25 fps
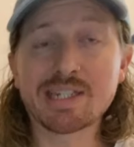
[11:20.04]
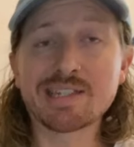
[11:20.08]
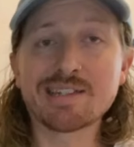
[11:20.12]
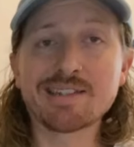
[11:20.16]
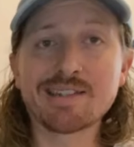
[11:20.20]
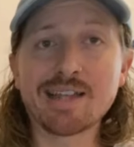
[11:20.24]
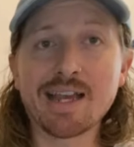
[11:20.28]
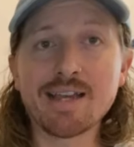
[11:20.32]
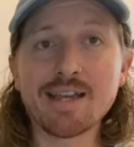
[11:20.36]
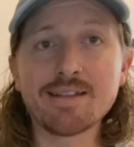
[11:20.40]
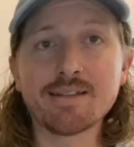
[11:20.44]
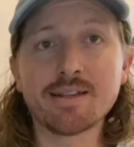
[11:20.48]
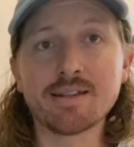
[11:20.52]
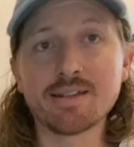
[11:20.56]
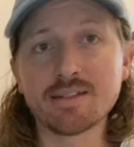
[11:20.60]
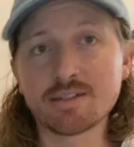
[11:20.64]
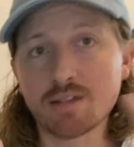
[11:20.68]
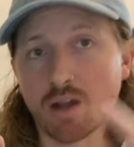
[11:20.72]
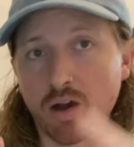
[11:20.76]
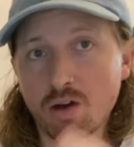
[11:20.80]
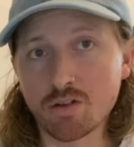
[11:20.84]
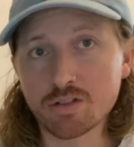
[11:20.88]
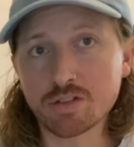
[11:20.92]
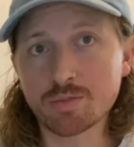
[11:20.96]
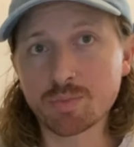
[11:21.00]
can say that this
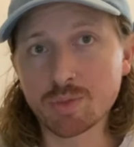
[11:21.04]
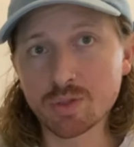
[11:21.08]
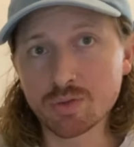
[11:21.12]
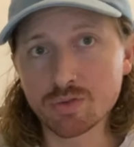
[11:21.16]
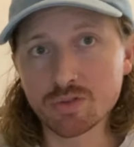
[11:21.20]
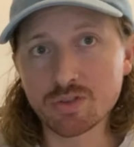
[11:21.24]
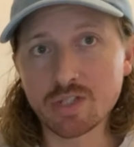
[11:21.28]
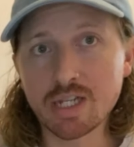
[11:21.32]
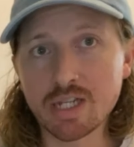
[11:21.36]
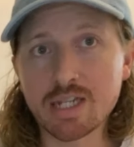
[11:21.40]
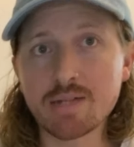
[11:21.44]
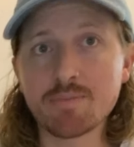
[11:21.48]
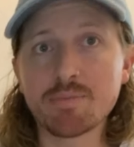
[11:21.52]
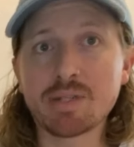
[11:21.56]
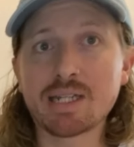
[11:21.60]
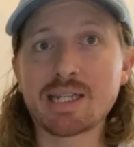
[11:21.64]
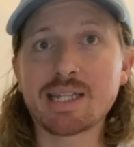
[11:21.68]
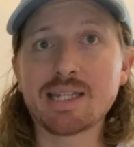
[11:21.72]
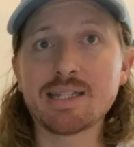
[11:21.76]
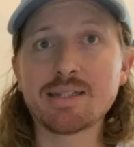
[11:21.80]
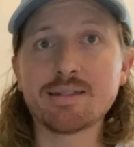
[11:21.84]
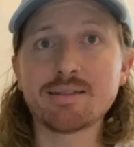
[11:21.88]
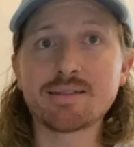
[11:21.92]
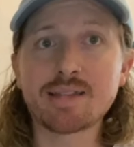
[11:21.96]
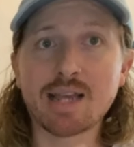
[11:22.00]
hospital scene
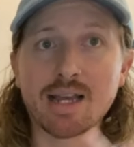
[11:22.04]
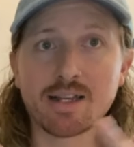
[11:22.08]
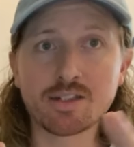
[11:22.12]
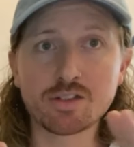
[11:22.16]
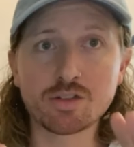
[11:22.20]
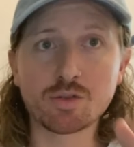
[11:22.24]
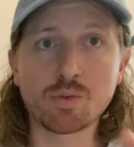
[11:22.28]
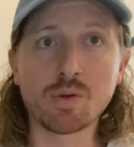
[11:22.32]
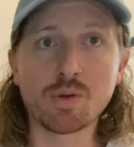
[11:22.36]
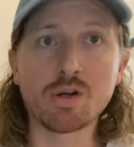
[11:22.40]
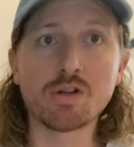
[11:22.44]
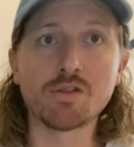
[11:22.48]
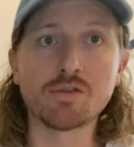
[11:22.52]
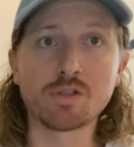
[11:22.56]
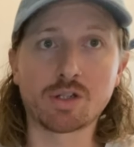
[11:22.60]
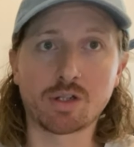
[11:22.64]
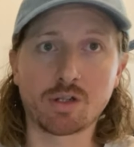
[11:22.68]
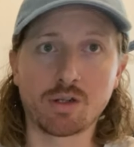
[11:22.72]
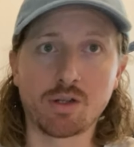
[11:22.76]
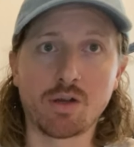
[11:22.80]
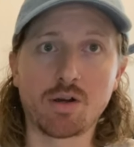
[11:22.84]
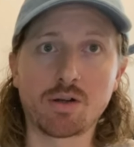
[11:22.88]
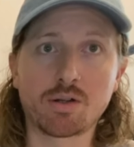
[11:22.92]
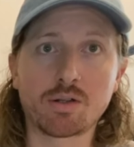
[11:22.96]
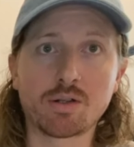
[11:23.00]
begins at 12
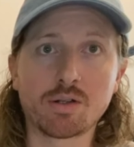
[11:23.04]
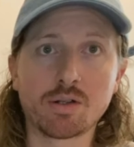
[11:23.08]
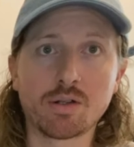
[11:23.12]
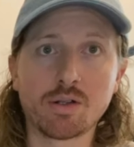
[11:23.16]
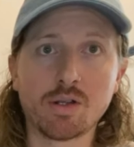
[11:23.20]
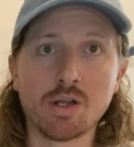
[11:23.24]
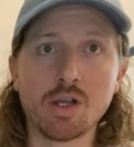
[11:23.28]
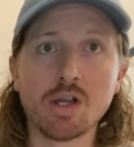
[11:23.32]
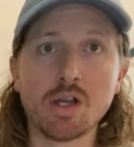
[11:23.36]
o'clock.